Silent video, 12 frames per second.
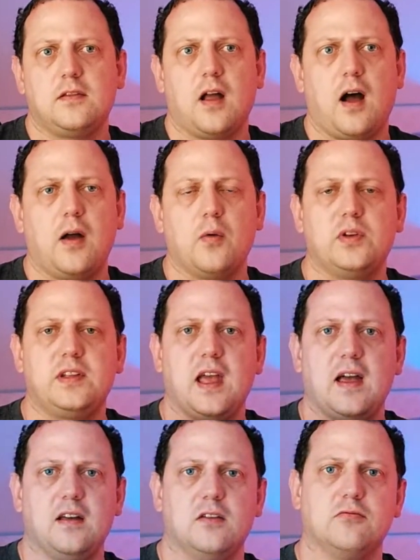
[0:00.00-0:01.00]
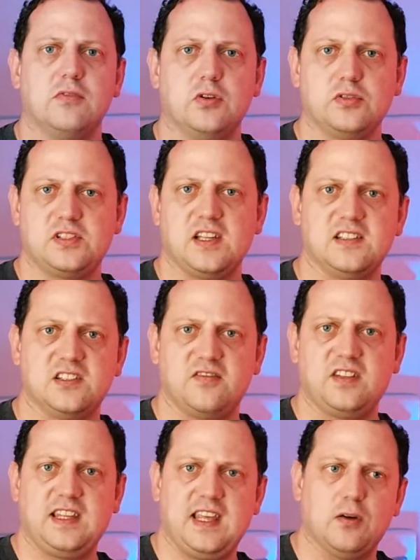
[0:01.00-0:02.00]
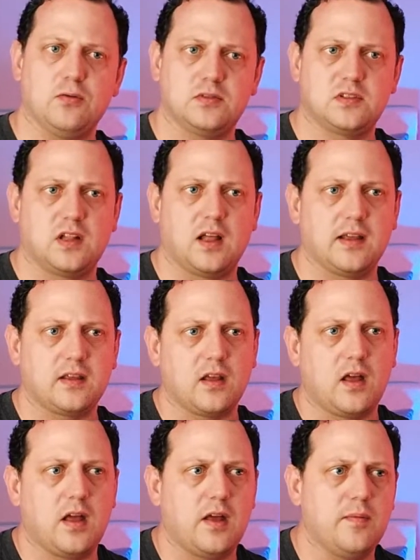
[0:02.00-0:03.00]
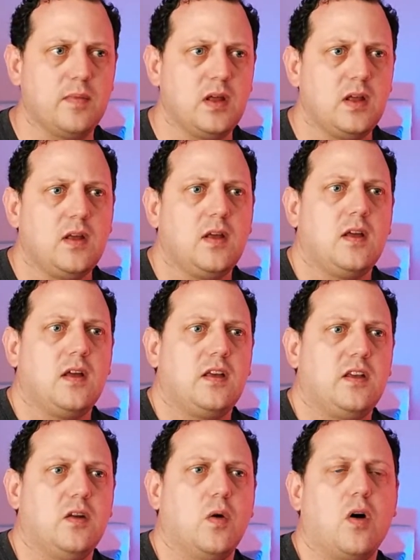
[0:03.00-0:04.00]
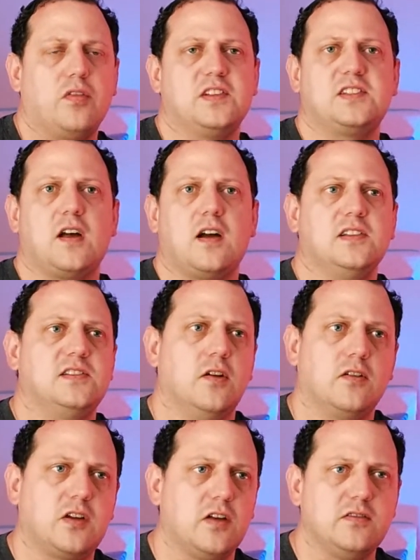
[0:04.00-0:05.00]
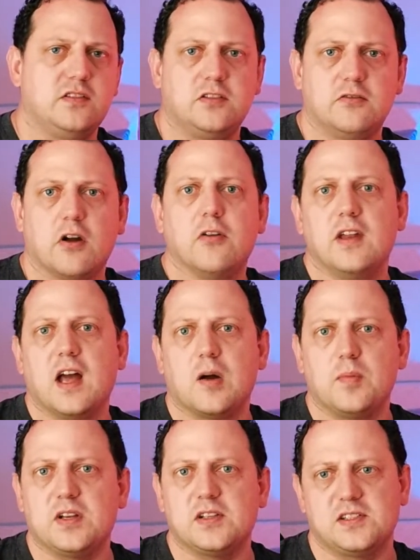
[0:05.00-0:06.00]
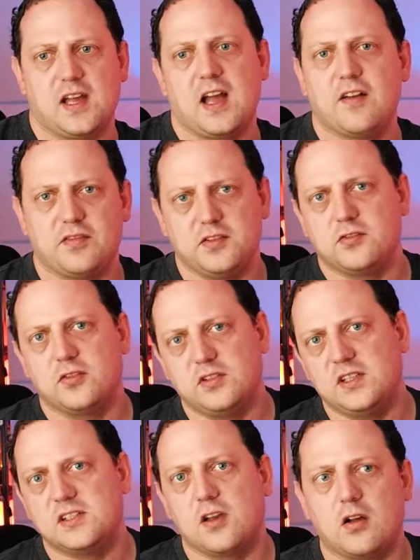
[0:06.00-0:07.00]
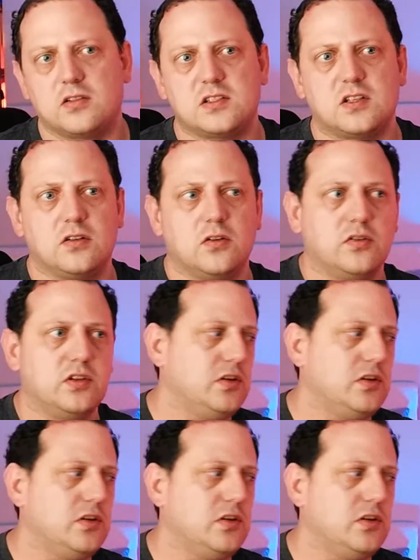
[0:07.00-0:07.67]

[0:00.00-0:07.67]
I would get a real sense of guilt, like, the site's not going to grow now because I haven't done this article, or the